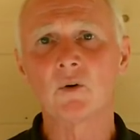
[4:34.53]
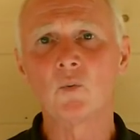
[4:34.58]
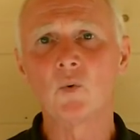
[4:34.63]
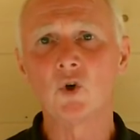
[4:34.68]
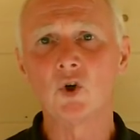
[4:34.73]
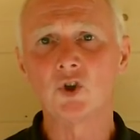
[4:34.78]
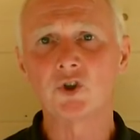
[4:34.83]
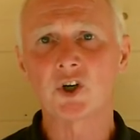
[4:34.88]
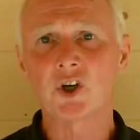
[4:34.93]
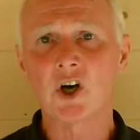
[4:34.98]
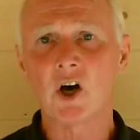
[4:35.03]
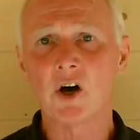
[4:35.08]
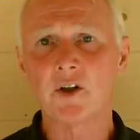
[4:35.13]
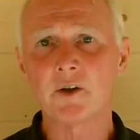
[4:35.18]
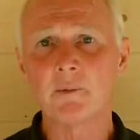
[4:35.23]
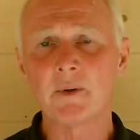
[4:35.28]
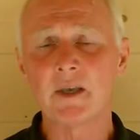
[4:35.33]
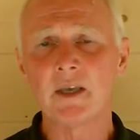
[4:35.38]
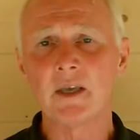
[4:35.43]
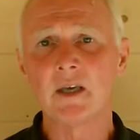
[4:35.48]
the world
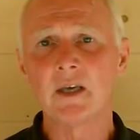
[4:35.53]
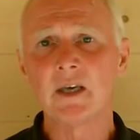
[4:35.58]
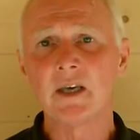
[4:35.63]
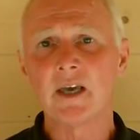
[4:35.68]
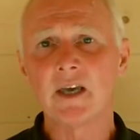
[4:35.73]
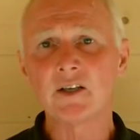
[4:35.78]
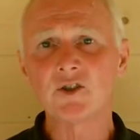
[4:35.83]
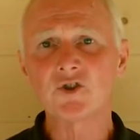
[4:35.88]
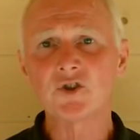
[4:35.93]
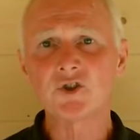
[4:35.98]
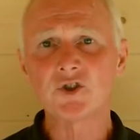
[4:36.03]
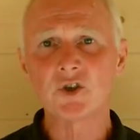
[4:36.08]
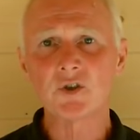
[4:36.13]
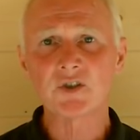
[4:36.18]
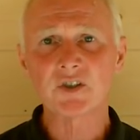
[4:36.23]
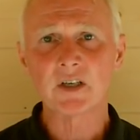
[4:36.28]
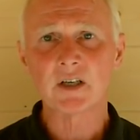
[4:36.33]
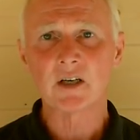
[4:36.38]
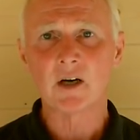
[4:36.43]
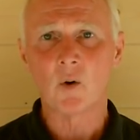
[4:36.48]
economy,
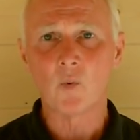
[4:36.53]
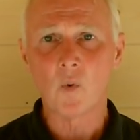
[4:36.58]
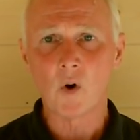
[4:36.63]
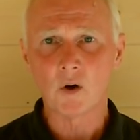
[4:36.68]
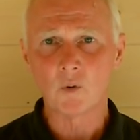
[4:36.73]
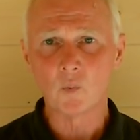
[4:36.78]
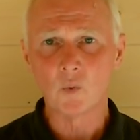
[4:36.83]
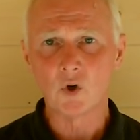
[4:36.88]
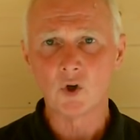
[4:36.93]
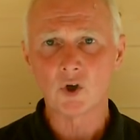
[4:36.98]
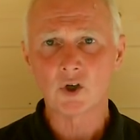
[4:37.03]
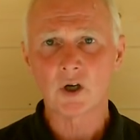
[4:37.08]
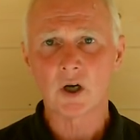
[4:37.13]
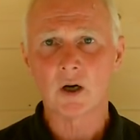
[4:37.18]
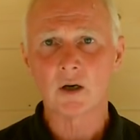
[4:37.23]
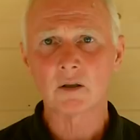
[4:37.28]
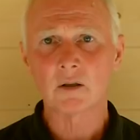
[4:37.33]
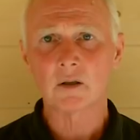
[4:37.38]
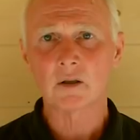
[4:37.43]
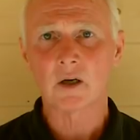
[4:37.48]
introducing a one world
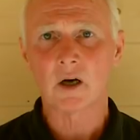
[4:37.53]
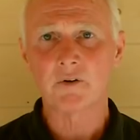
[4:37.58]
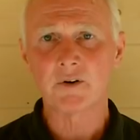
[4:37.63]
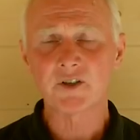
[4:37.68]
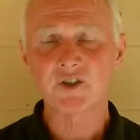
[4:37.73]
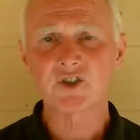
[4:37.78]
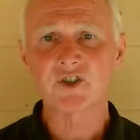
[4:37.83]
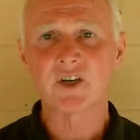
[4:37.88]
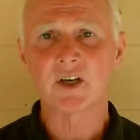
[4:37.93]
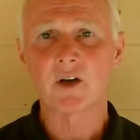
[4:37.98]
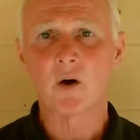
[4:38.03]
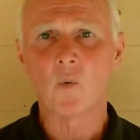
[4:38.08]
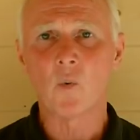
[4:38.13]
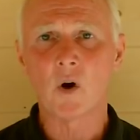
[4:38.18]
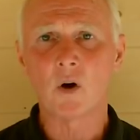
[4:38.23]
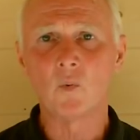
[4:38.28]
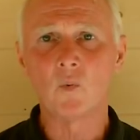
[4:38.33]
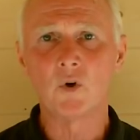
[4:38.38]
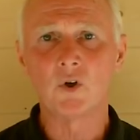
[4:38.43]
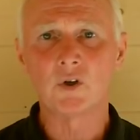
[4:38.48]
currency and a
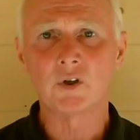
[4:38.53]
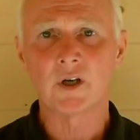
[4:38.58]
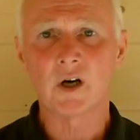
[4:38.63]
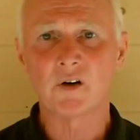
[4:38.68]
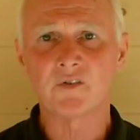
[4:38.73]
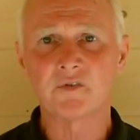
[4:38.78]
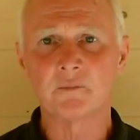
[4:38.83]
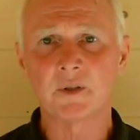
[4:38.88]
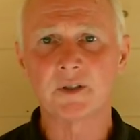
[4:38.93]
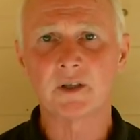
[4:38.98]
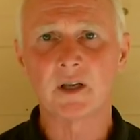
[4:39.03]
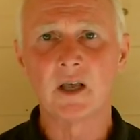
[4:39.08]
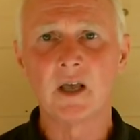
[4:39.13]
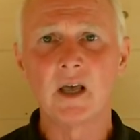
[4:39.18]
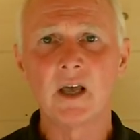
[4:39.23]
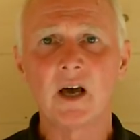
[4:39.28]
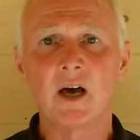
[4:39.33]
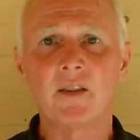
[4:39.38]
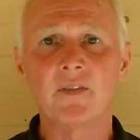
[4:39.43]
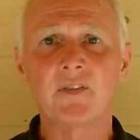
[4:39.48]
one world government.
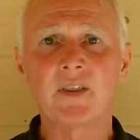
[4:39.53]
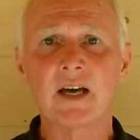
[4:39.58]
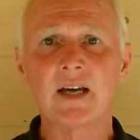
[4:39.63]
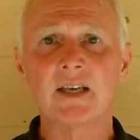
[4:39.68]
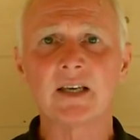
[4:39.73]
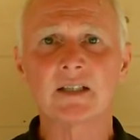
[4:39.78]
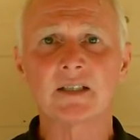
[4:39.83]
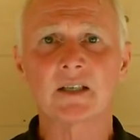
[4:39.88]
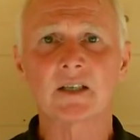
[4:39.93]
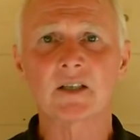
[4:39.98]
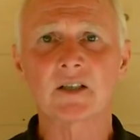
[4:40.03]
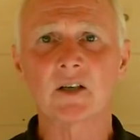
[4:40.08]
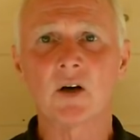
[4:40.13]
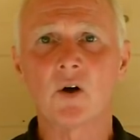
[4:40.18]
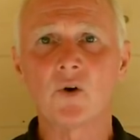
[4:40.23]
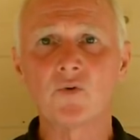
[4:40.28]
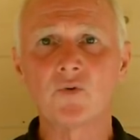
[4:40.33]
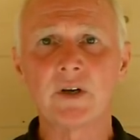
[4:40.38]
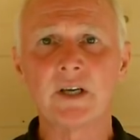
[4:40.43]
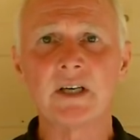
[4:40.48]
And that is the
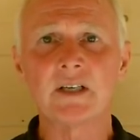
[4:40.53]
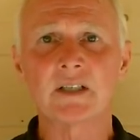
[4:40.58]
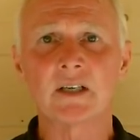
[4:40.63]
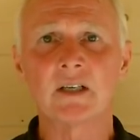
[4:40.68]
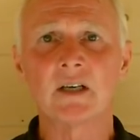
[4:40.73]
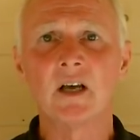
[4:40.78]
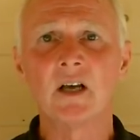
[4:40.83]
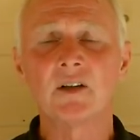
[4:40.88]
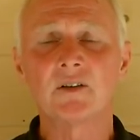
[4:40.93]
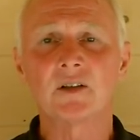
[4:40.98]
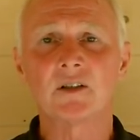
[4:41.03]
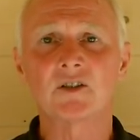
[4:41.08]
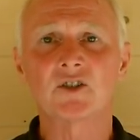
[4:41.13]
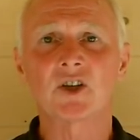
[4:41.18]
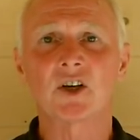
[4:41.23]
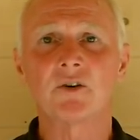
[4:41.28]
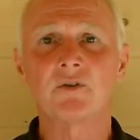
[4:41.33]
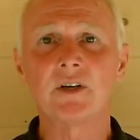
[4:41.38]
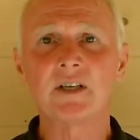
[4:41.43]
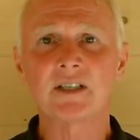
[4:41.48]
sole reason
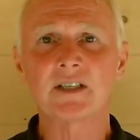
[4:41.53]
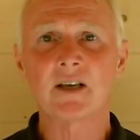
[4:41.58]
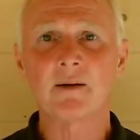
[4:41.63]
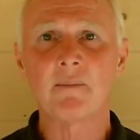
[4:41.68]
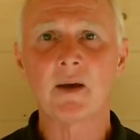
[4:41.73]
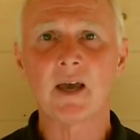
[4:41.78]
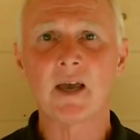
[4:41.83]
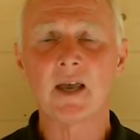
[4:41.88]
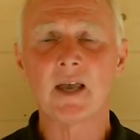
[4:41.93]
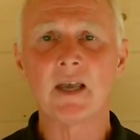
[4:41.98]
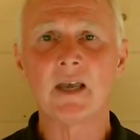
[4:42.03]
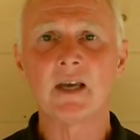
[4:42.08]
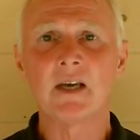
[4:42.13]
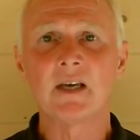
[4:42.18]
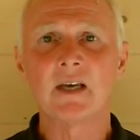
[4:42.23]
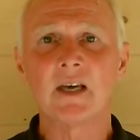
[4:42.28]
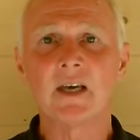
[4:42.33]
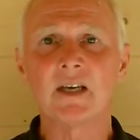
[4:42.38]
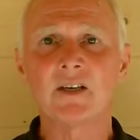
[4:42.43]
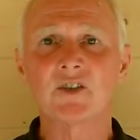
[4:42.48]
that Theresa May
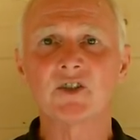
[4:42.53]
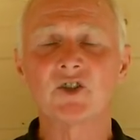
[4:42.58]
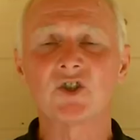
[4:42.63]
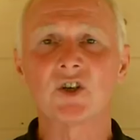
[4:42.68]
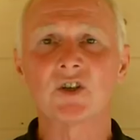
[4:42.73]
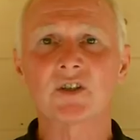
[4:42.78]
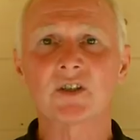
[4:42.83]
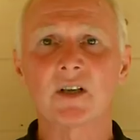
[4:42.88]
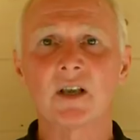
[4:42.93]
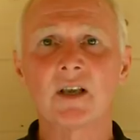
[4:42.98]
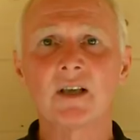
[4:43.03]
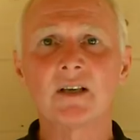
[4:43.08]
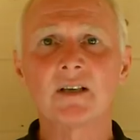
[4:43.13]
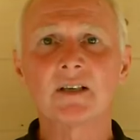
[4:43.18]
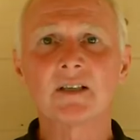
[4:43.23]
is just